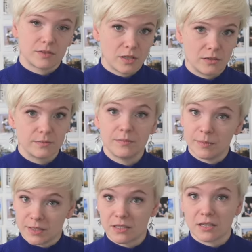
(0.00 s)
So, the
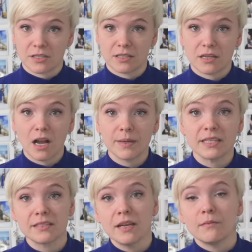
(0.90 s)
misogynist
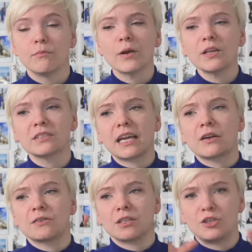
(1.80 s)
comments boiled
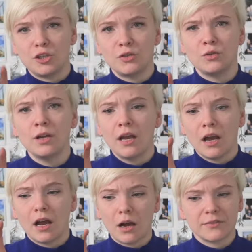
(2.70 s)
down to two
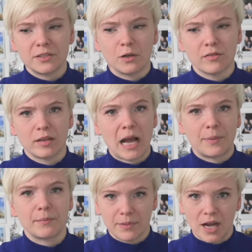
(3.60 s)
often
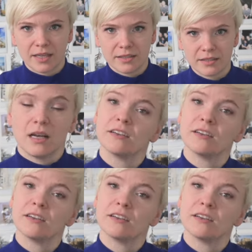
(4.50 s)
overlapping pots.